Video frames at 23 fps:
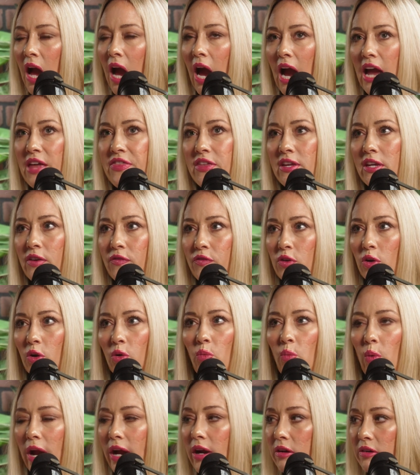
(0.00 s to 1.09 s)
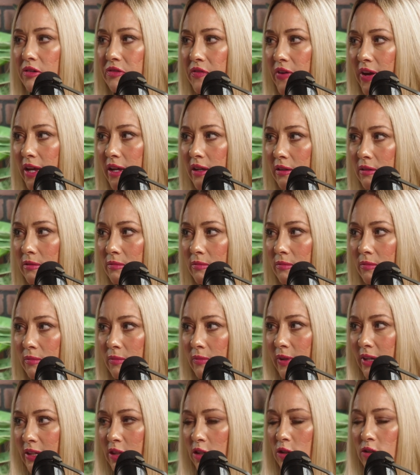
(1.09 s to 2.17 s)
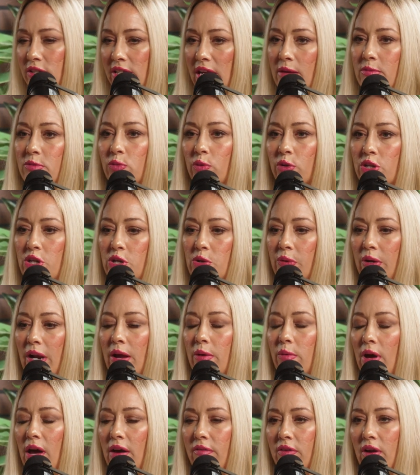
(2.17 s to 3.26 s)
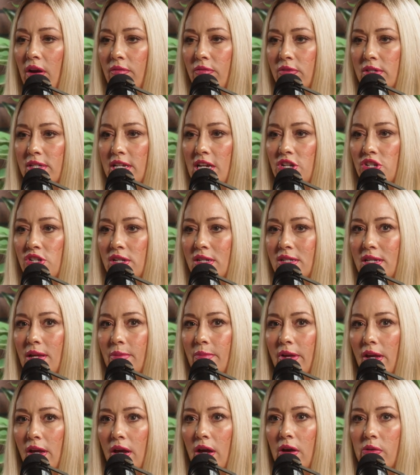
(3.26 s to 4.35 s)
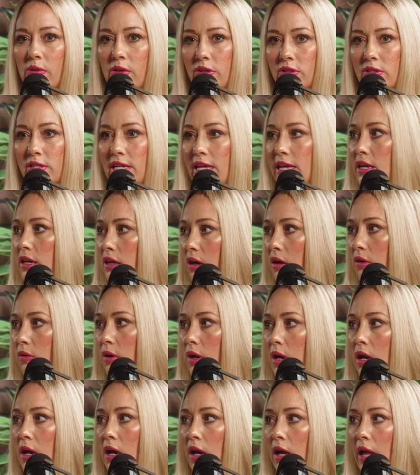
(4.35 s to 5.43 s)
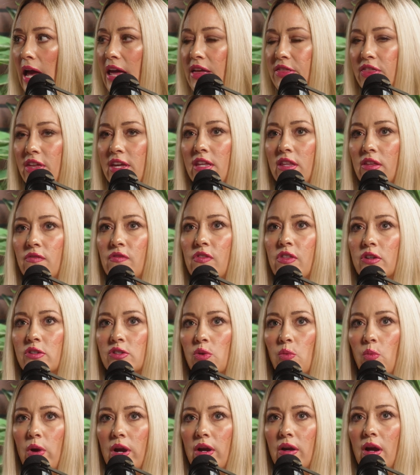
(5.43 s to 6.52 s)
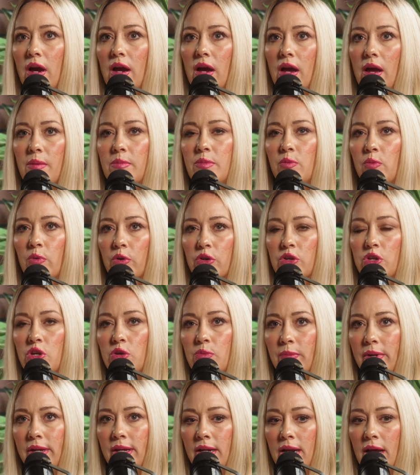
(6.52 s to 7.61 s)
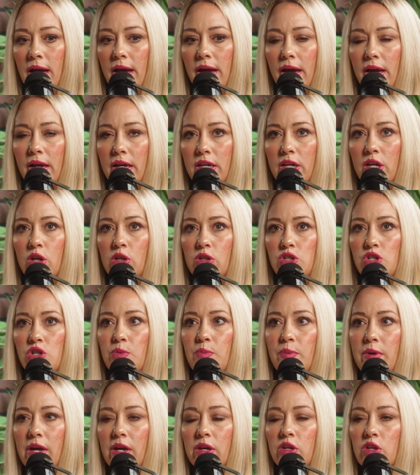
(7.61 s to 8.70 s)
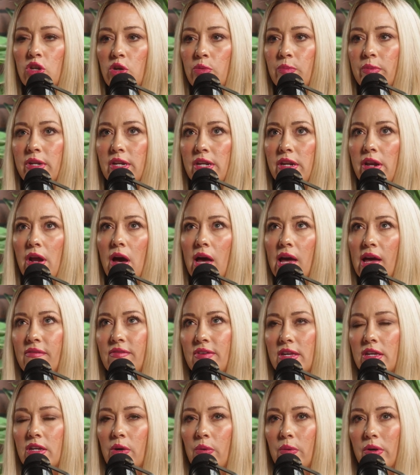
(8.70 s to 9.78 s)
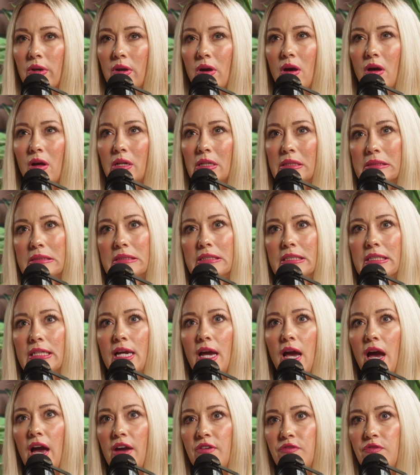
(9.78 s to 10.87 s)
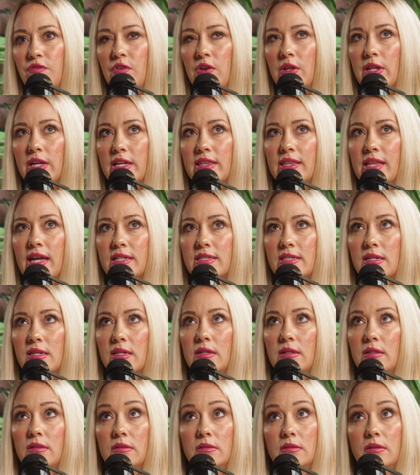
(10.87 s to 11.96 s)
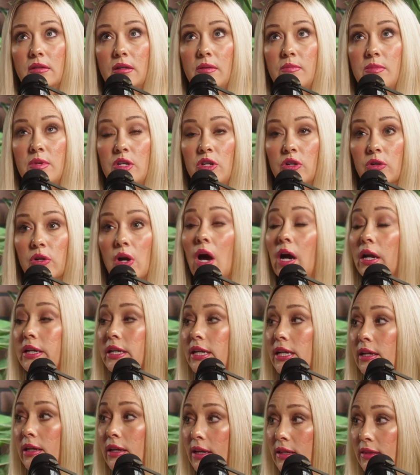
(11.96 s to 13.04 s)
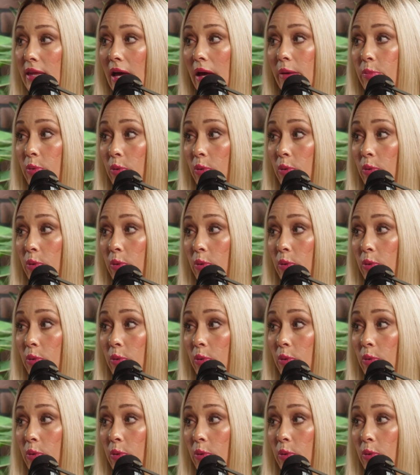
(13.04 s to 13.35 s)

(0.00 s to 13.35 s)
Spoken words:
I think if you're aware of it, like there's times where you and I will have conversations. I'm like, oh, there's the ego. I think that we're human. Could you be a human and not have ego at all? I feel like you're Gandhi at that